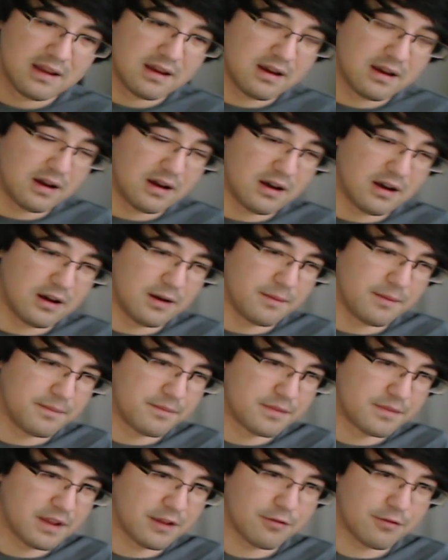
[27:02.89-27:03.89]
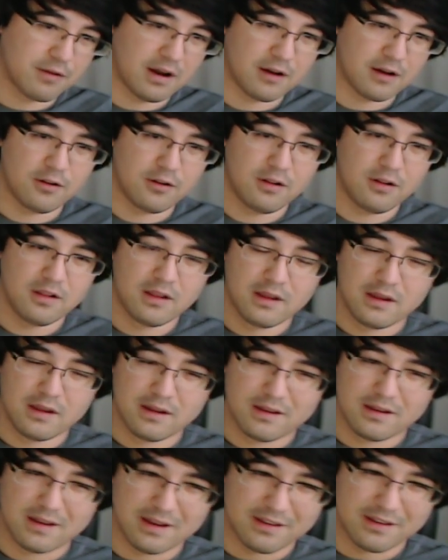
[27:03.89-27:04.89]
Death Rattle.
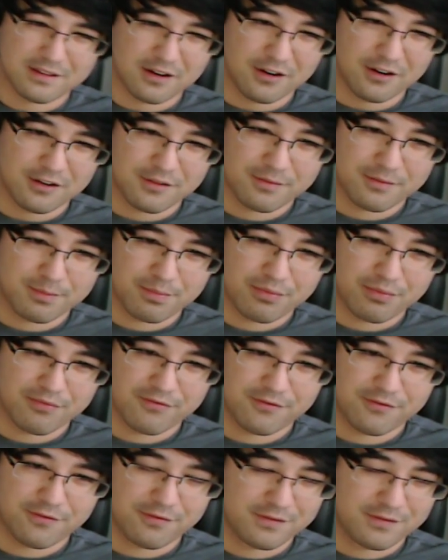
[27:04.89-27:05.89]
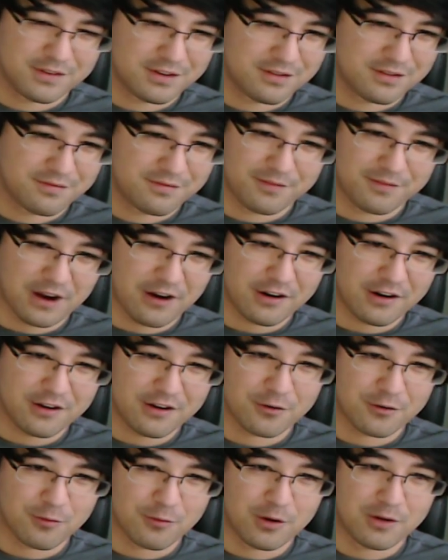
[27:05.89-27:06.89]
Yeah, this card is just very
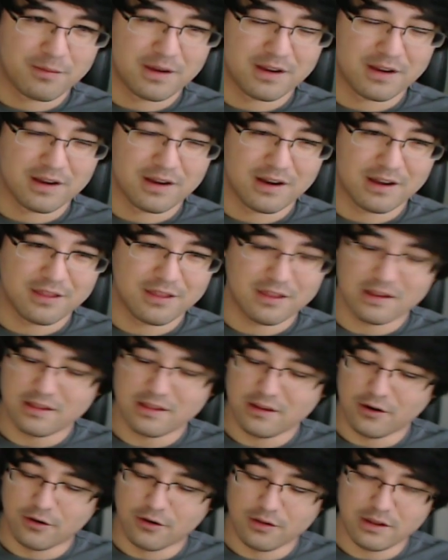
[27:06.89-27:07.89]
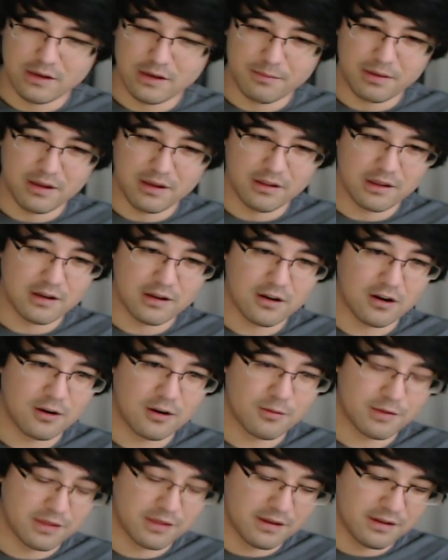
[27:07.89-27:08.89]
underwhelming. I think the only appealing
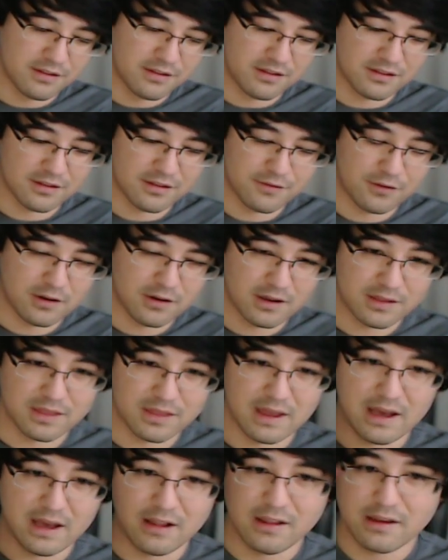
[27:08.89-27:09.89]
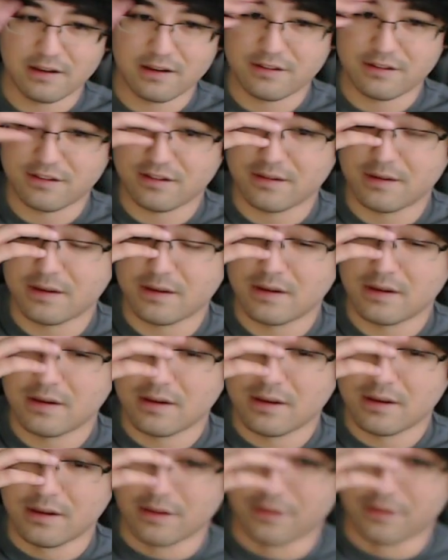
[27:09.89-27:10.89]
card with this is if you get the Alex.
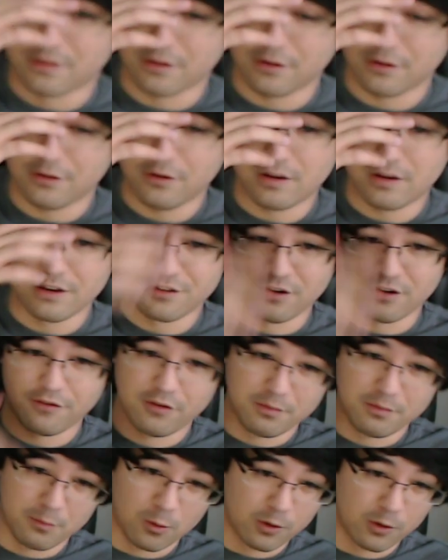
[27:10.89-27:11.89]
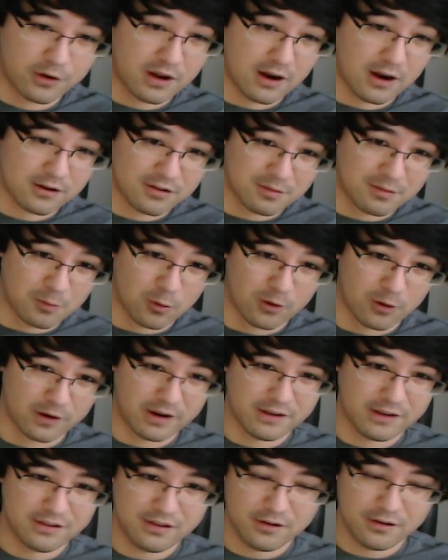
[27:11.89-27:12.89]
So you can shuffle more Dr.
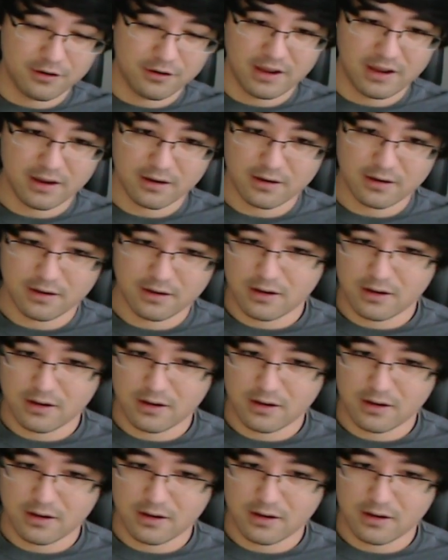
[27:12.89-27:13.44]
Morgans in your deck.